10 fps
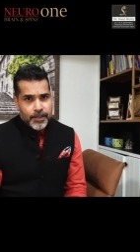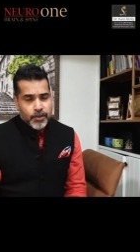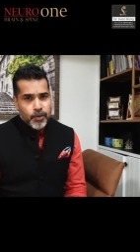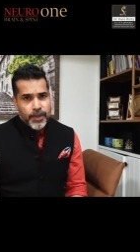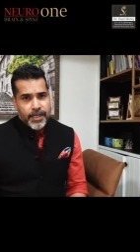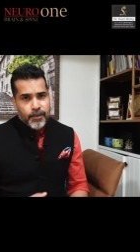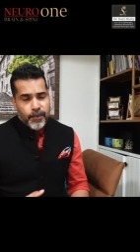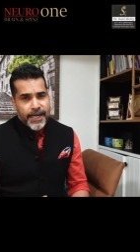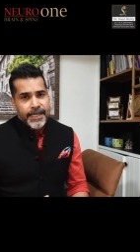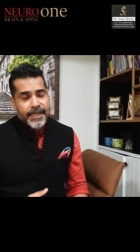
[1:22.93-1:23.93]
So we can
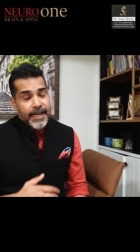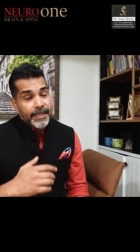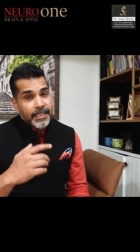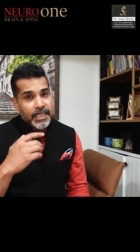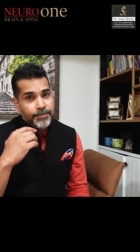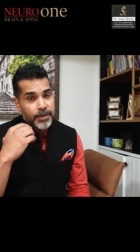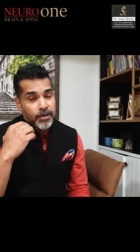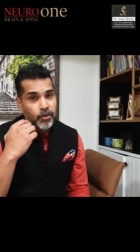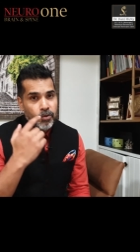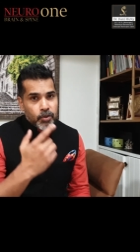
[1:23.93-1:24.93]
wait and keep a
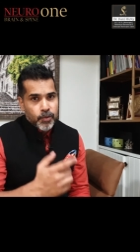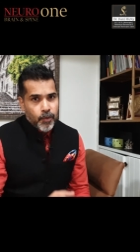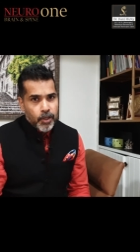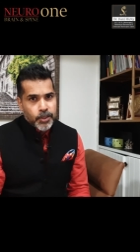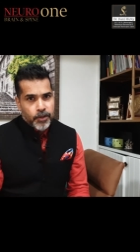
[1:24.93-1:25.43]
close watch